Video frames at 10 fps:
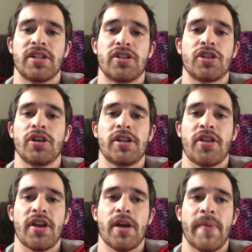It's good to
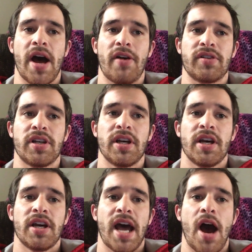think about
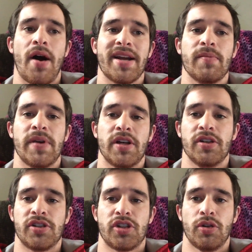how I can be a
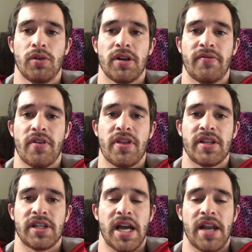good steward of the
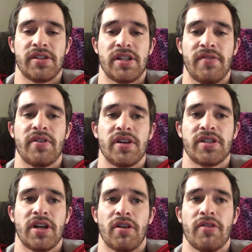things that God has given us
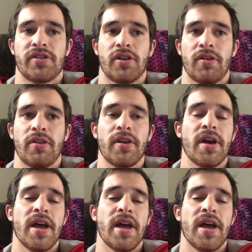here on this earth,